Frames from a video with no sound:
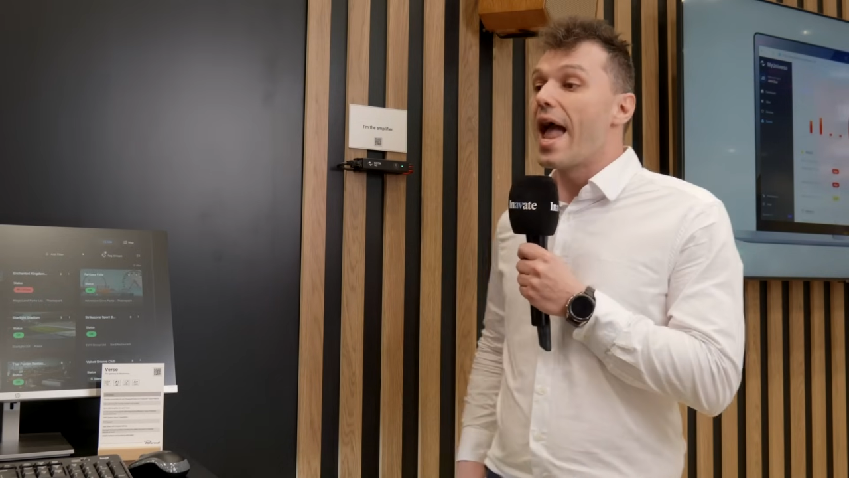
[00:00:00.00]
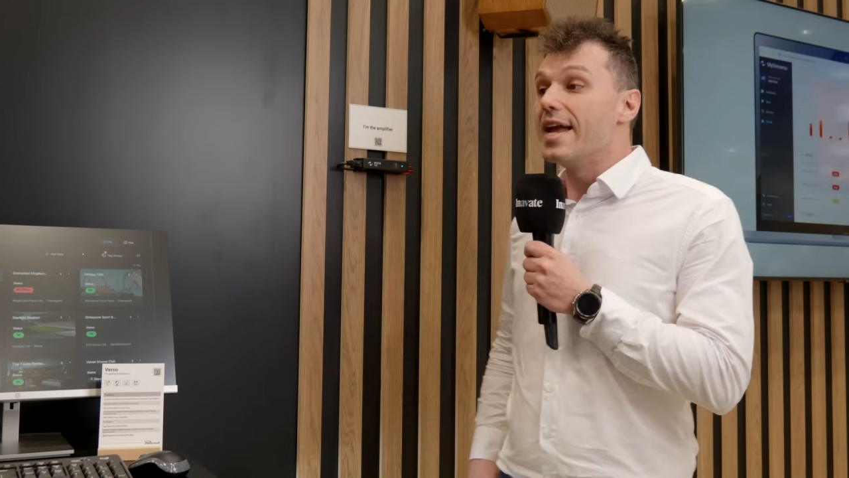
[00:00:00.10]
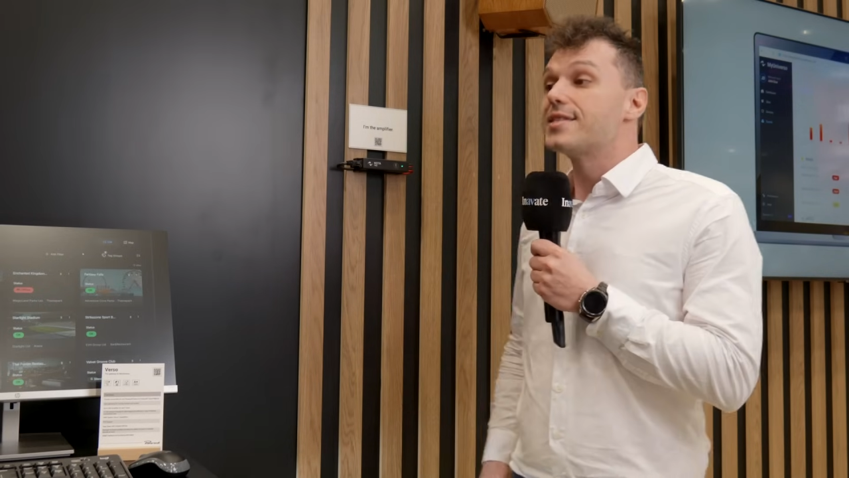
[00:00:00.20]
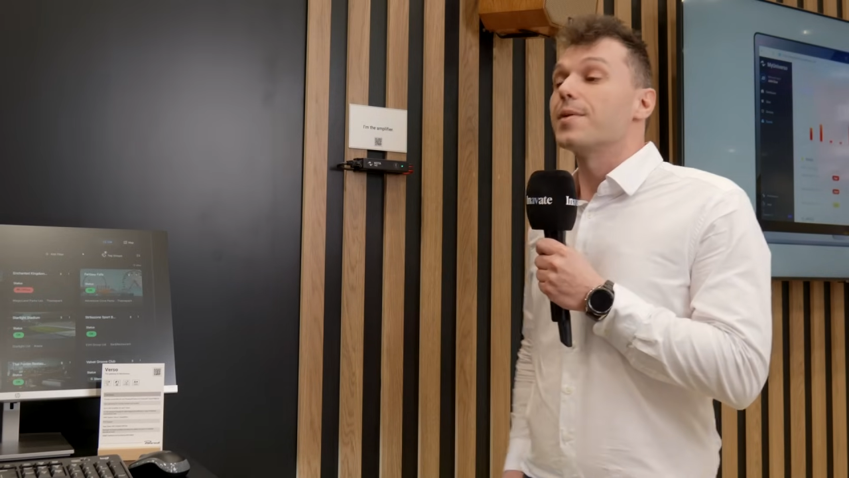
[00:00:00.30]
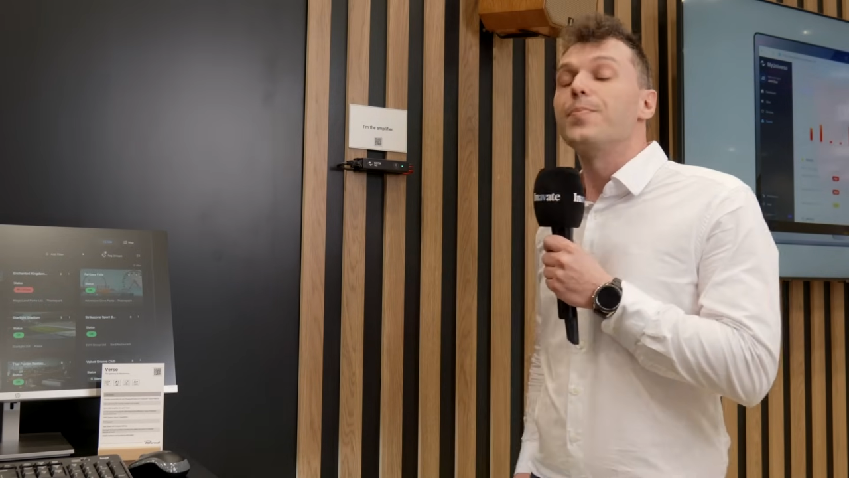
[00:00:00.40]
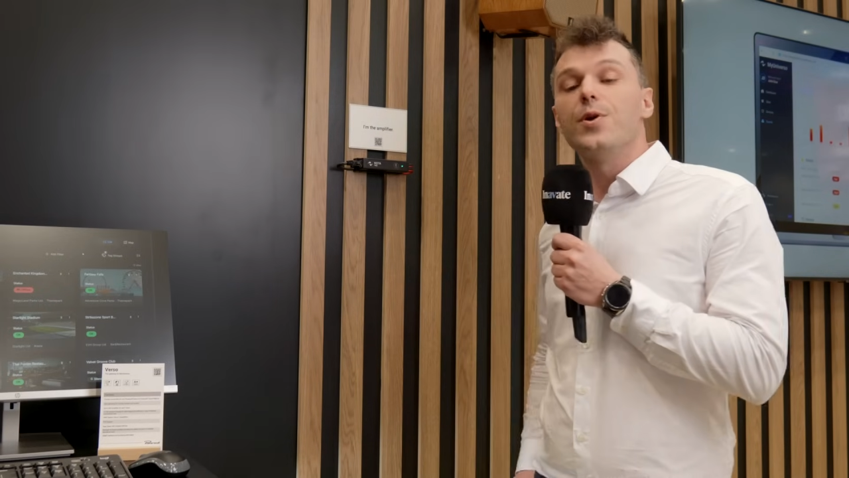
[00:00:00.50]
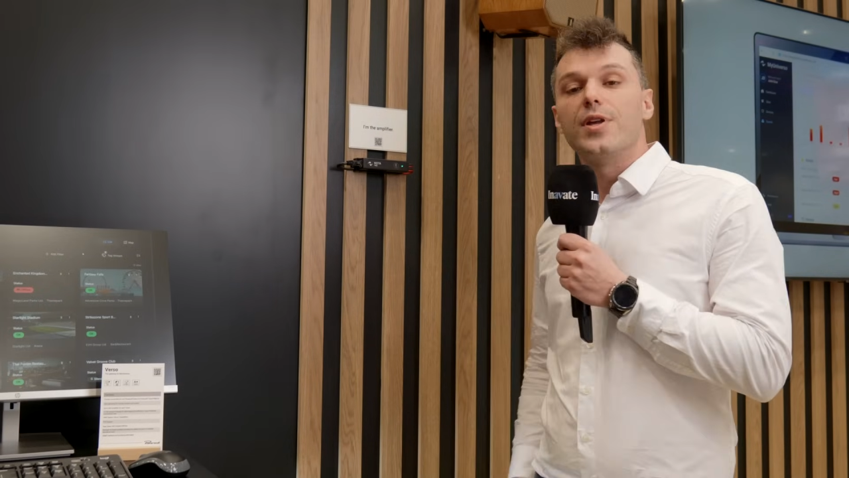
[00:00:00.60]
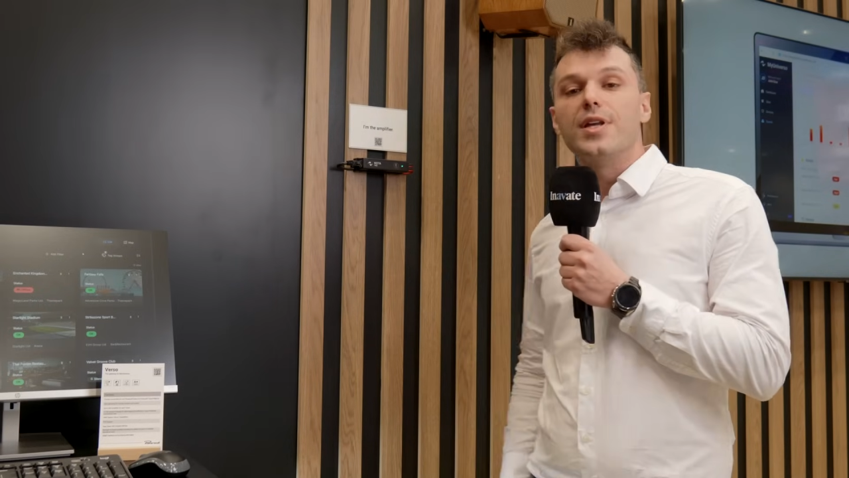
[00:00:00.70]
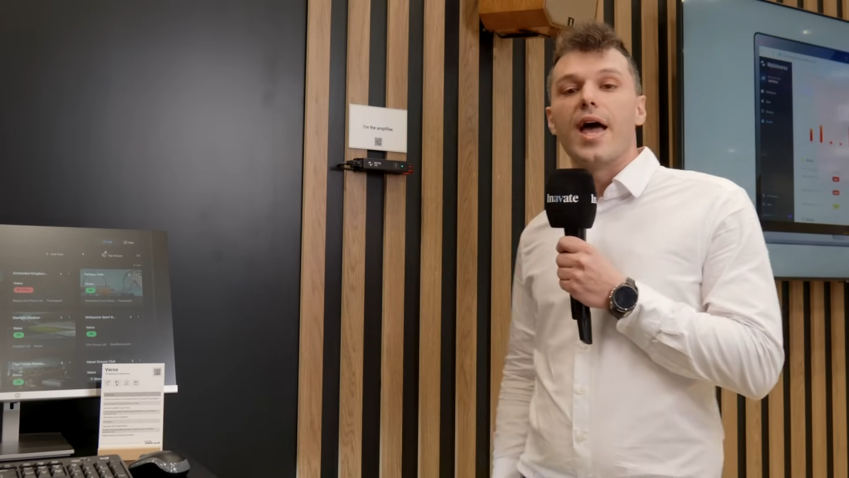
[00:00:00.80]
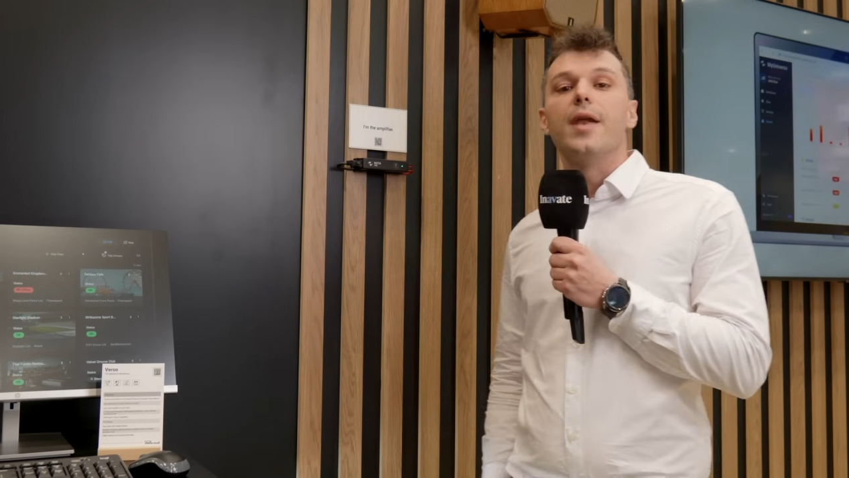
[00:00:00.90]
It's a
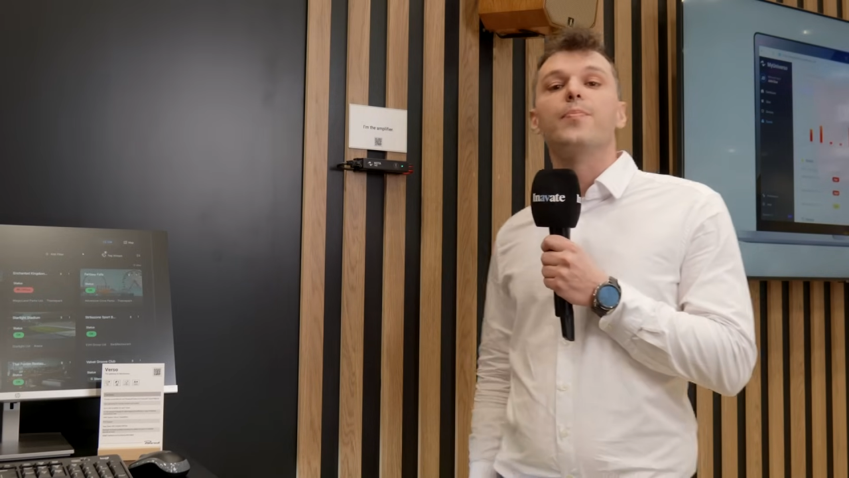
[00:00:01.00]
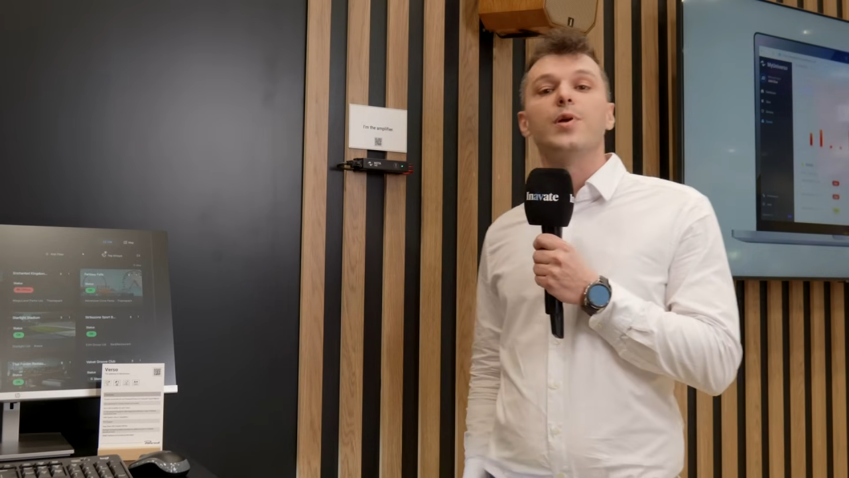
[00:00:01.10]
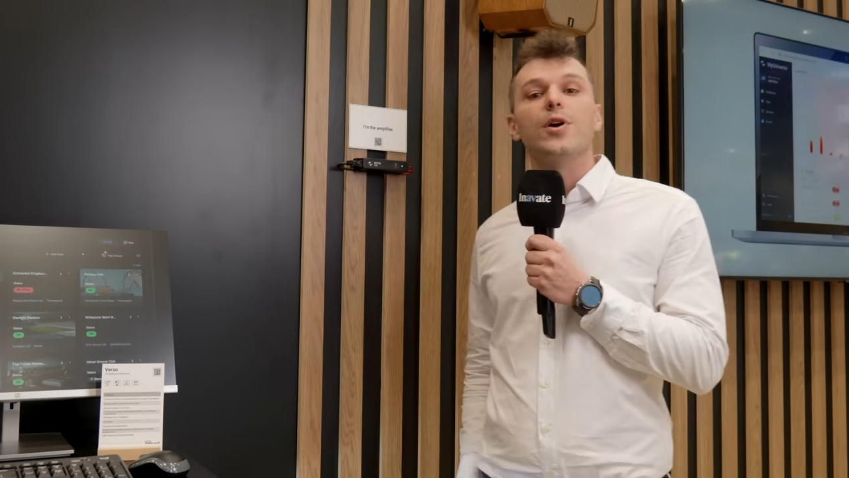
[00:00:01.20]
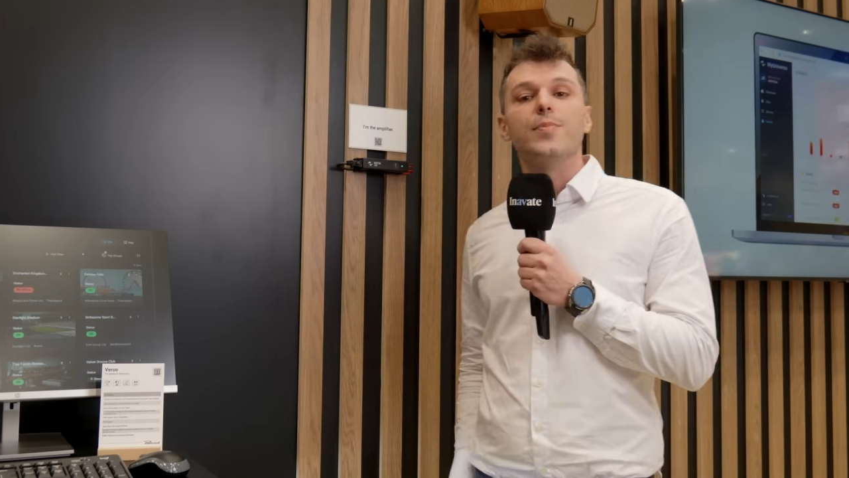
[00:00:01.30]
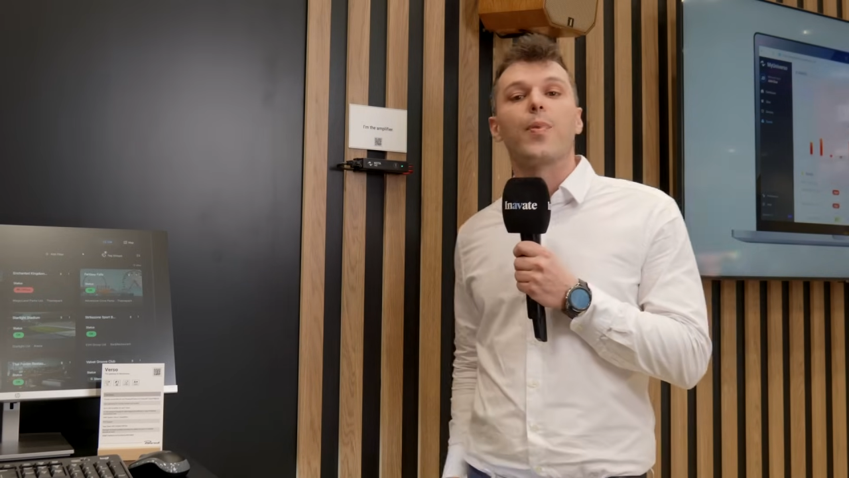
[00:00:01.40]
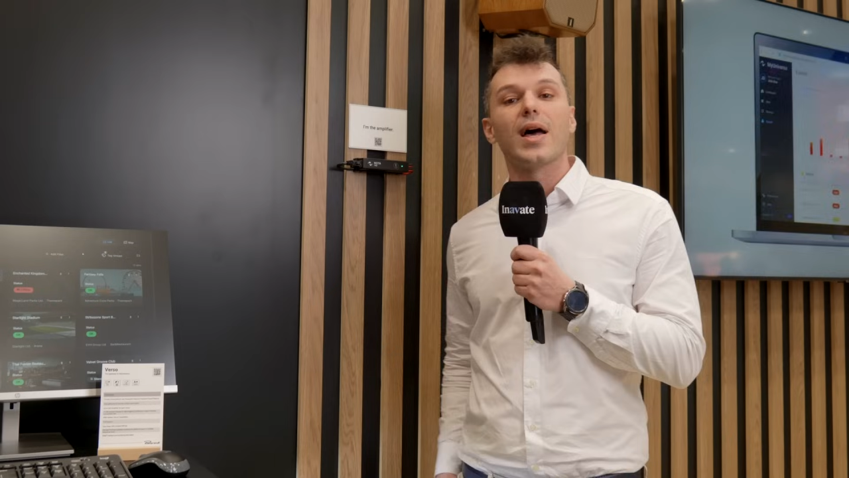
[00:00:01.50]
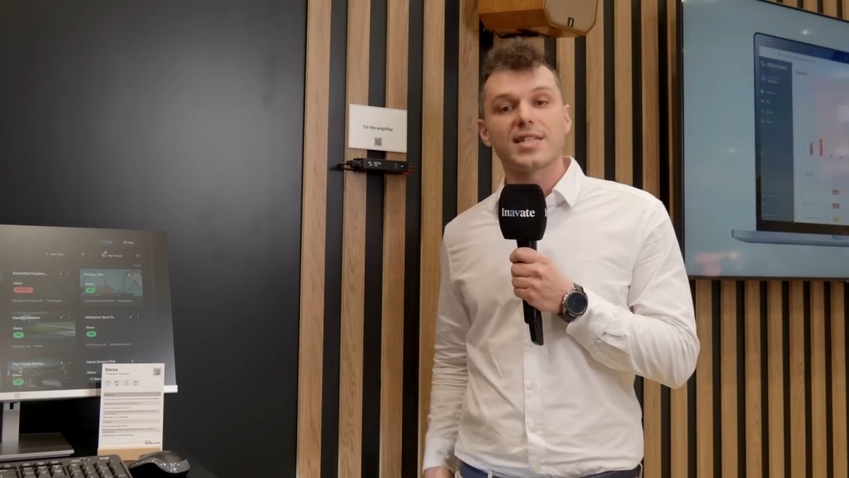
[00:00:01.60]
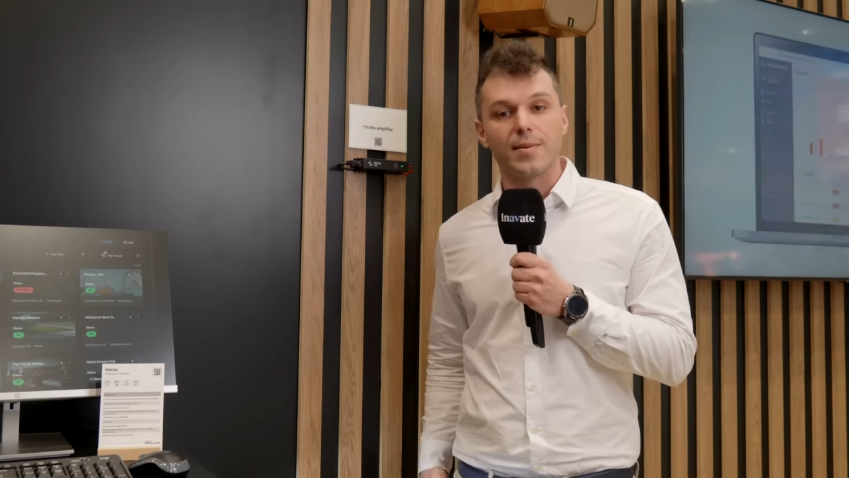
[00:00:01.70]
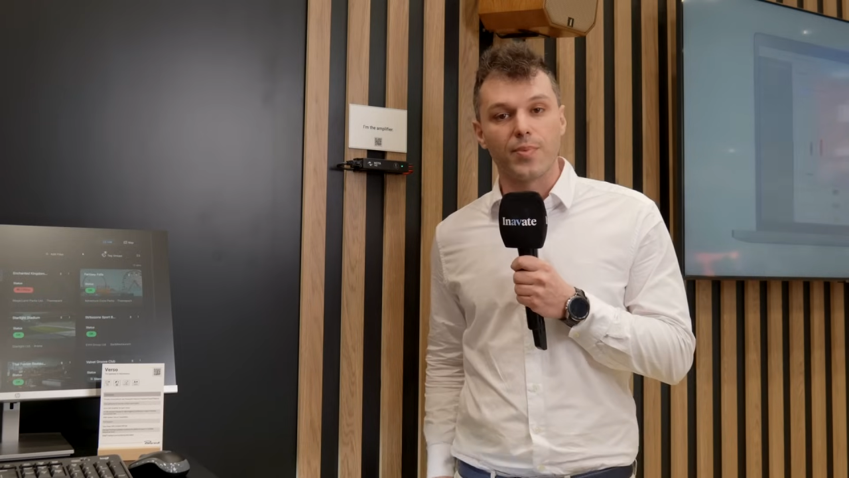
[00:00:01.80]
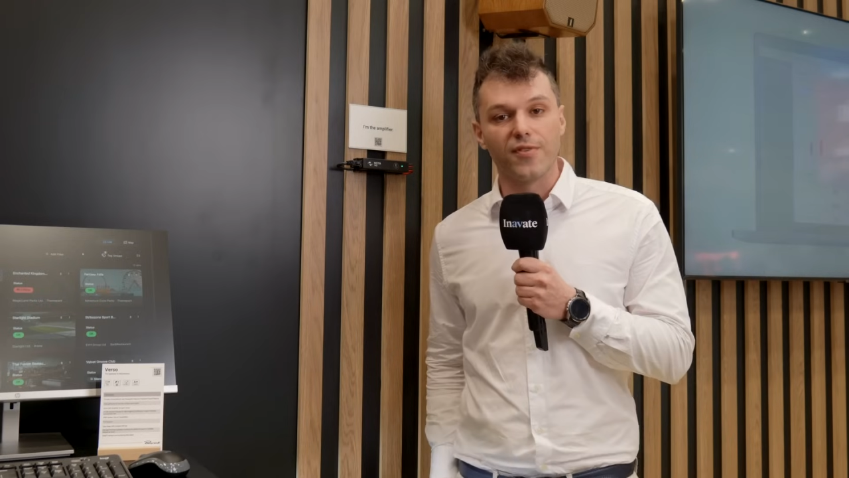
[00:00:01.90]
PoE and PoE
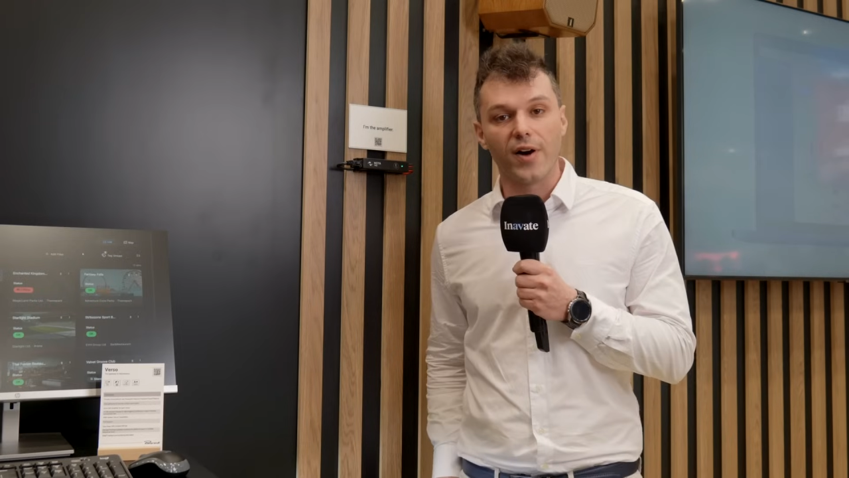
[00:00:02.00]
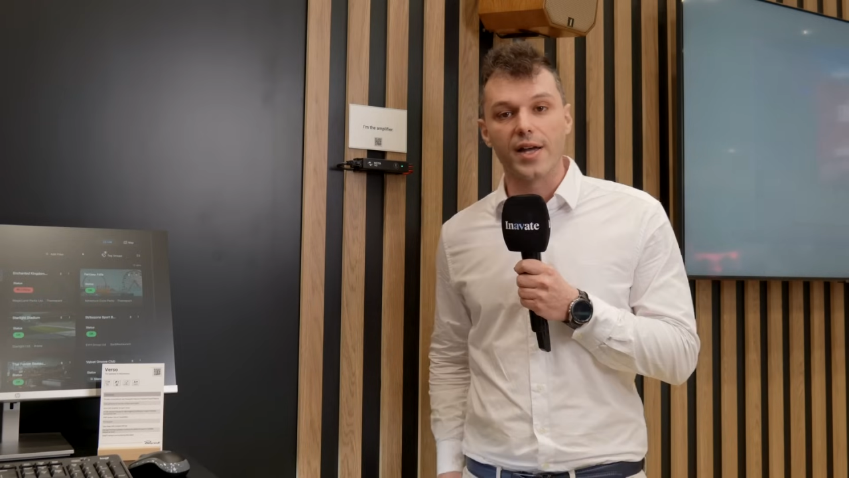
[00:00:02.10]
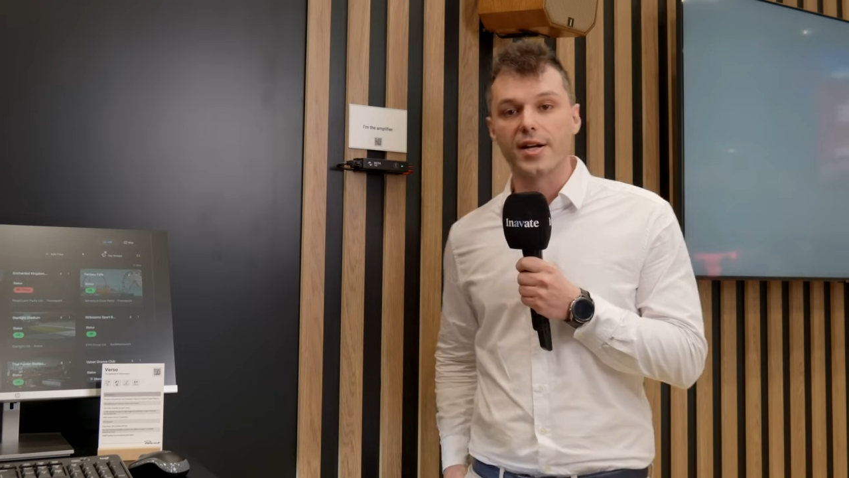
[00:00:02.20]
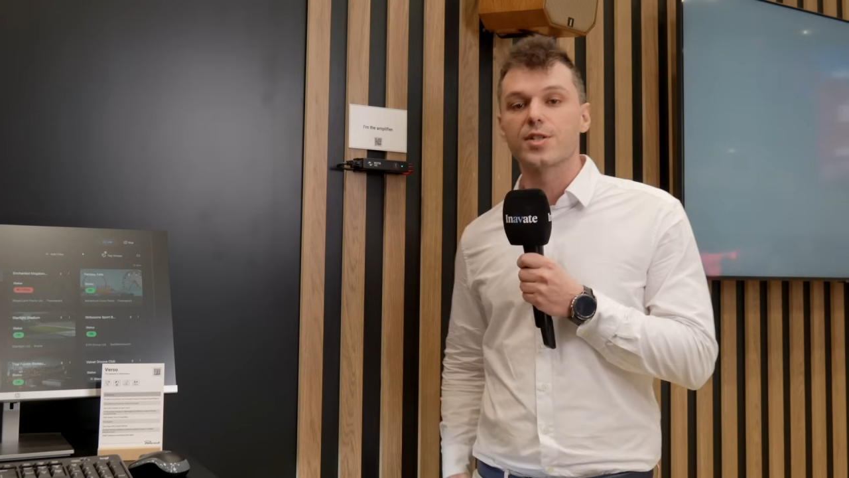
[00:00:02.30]
Plus amplifier,